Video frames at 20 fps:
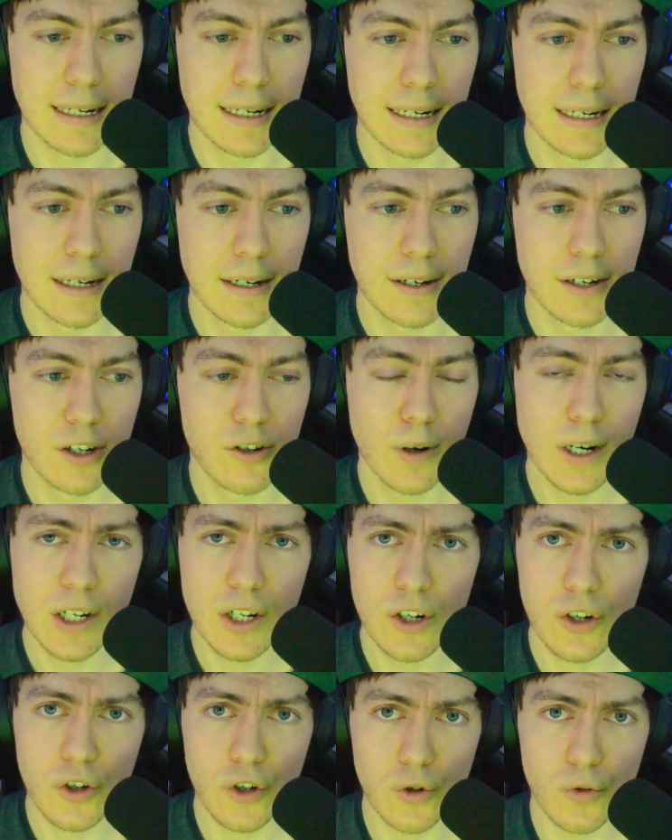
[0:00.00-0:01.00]
try to
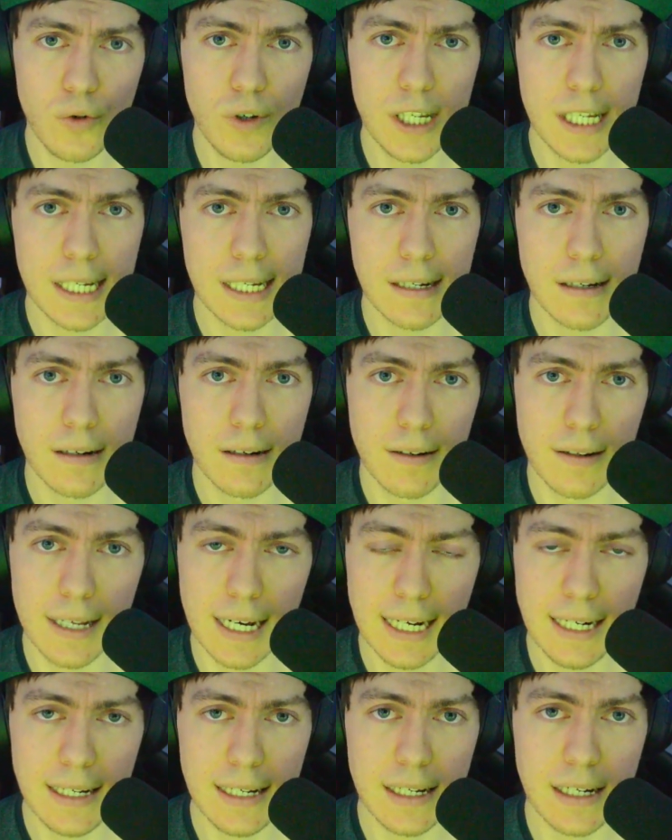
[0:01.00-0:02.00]
use
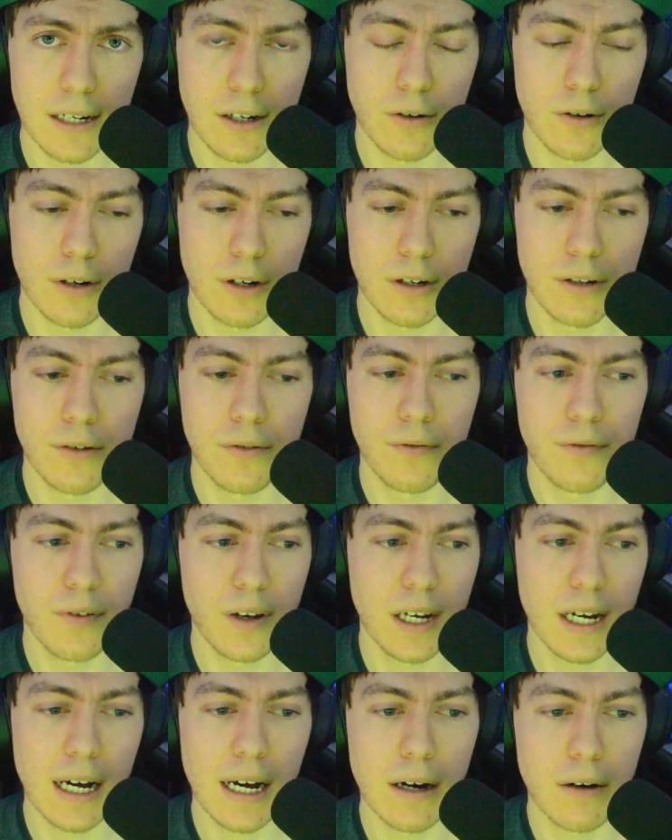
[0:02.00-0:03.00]
that in order to figure
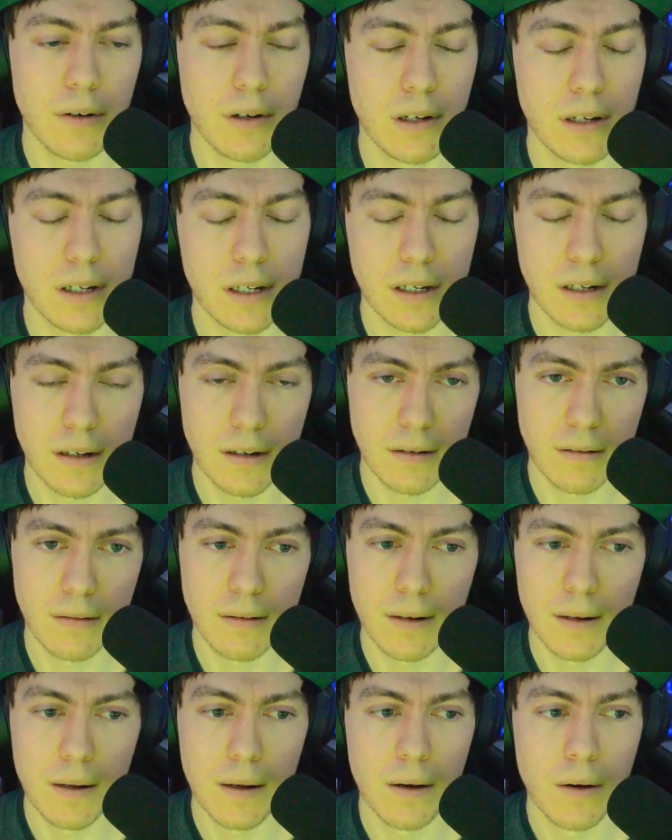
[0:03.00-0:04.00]
out
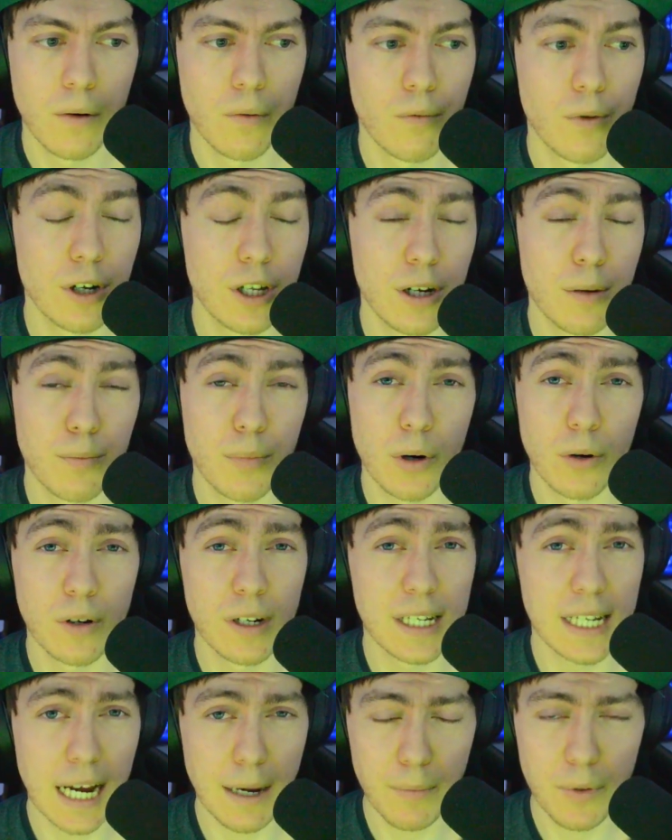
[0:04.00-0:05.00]
what your opponent's
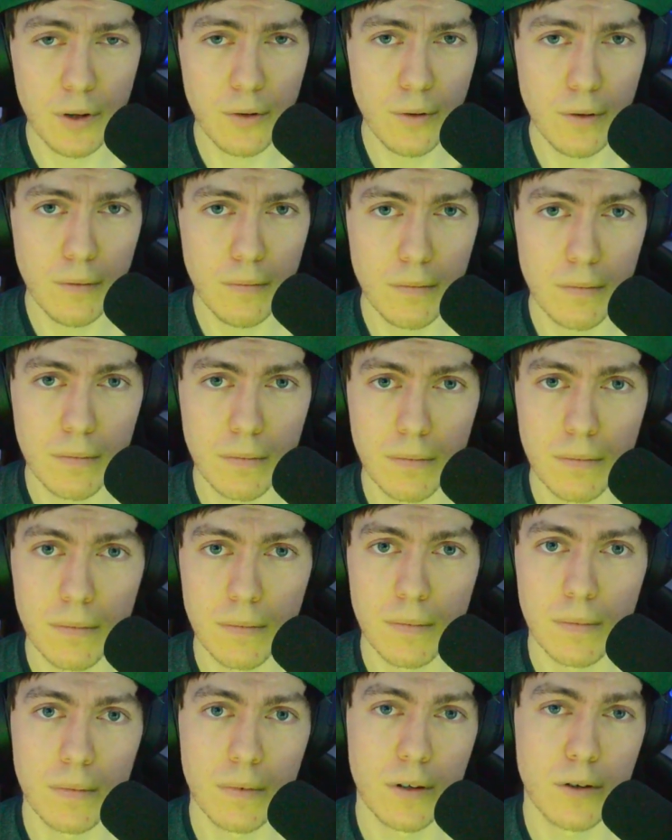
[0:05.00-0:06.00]
up to.
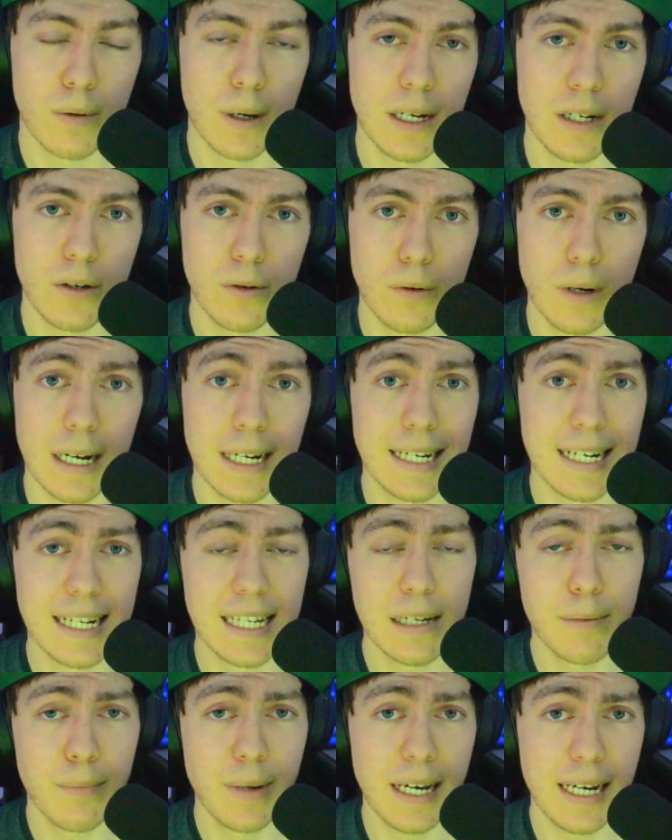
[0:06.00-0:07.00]
Try to
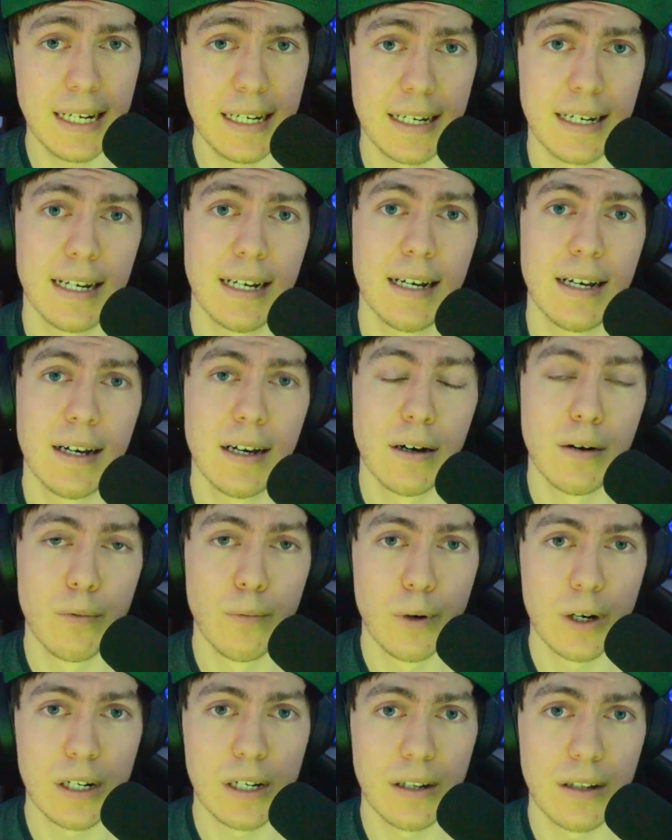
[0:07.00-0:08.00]
anticipate
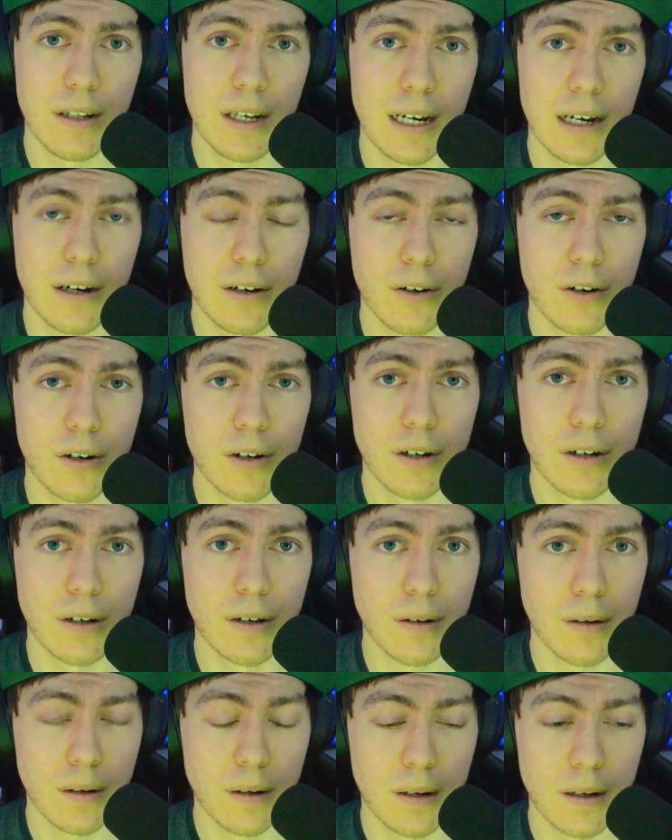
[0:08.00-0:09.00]
what they are gonna
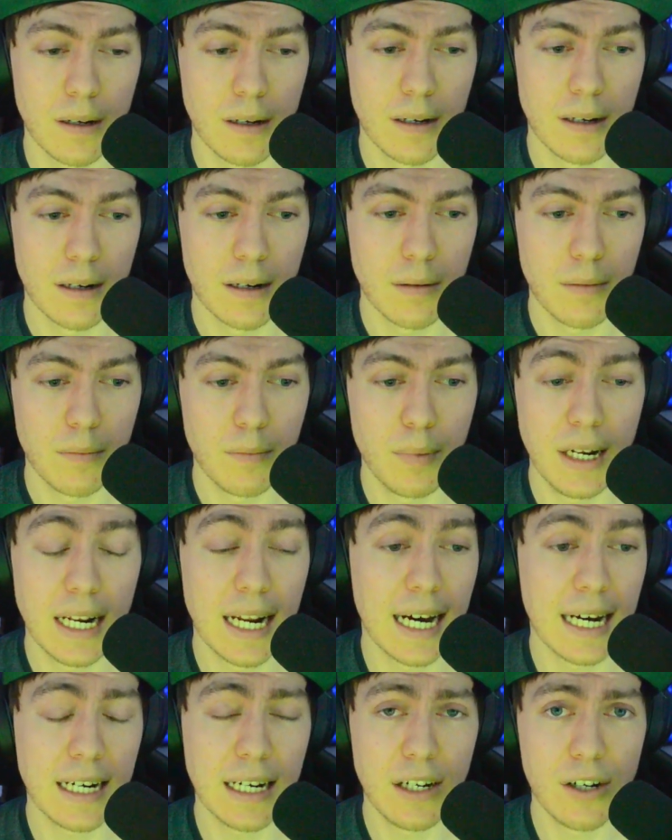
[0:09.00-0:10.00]
be
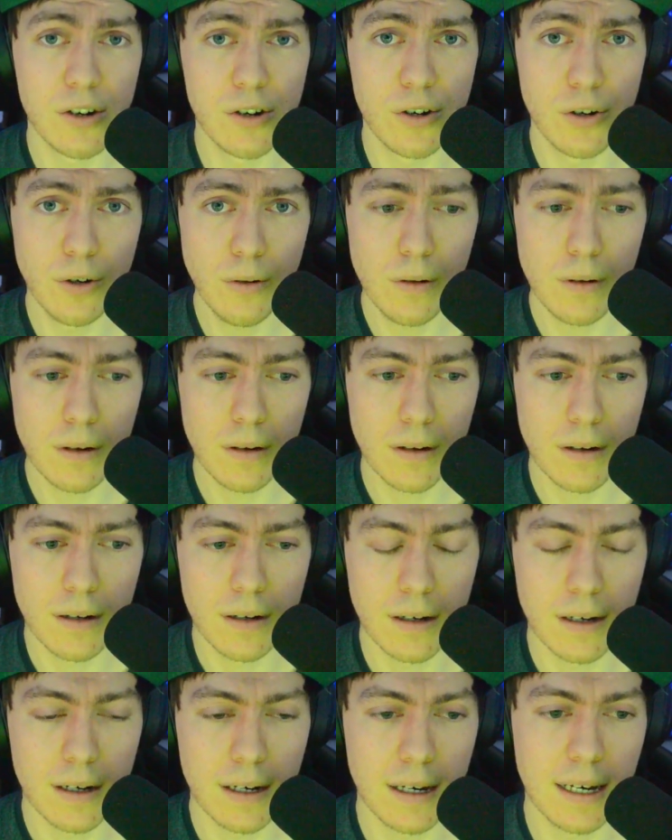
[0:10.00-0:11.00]
likely to do,
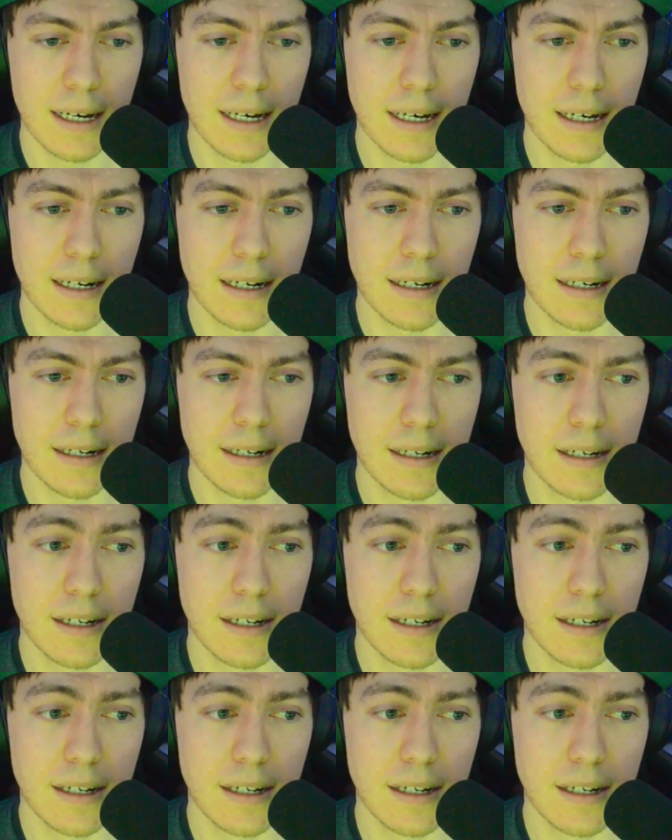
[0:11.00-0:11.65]
and try